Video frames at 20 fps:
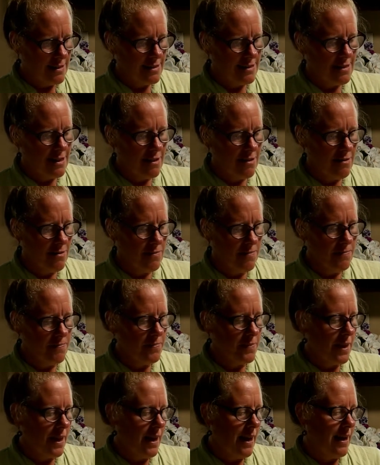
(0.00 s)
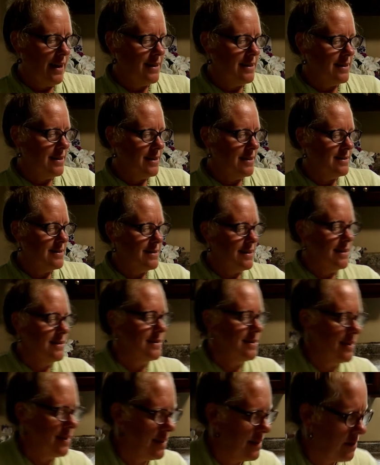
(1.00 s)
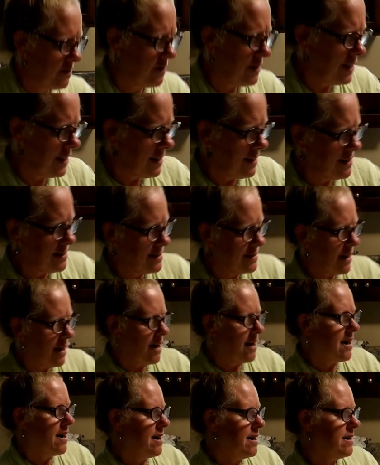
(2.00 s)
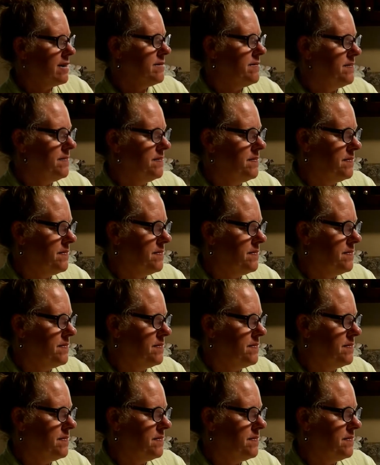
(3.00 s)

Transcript: So, and it says the ingredients are